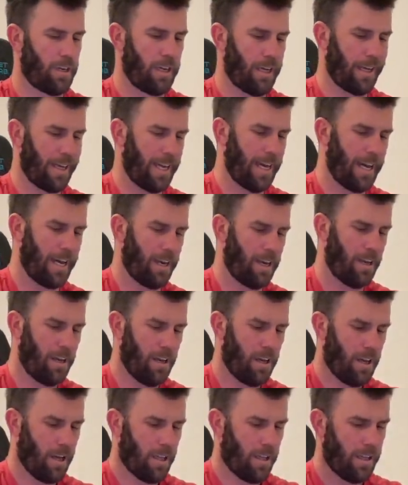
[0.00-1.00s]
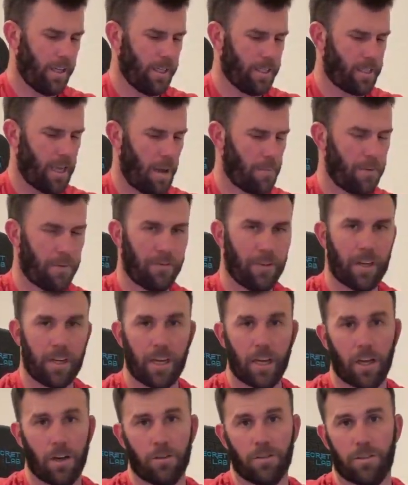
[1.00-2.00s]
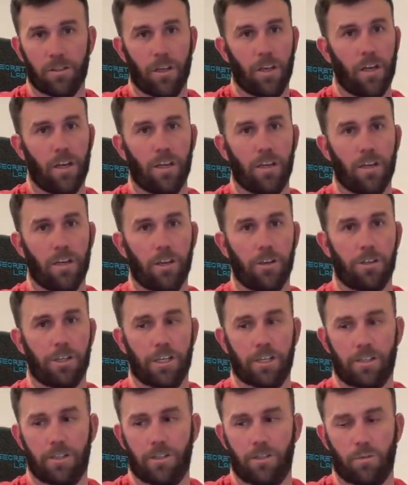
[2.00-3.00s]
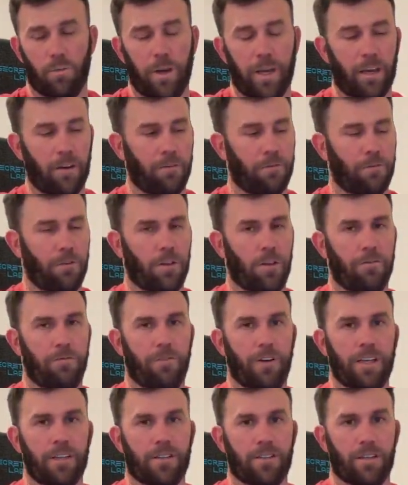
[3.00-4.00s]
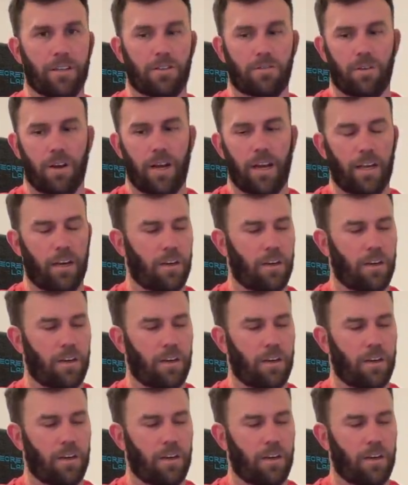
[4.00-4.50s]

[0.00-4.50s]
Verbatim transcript: And again, these type of videos, you're just swinging for the fences, right?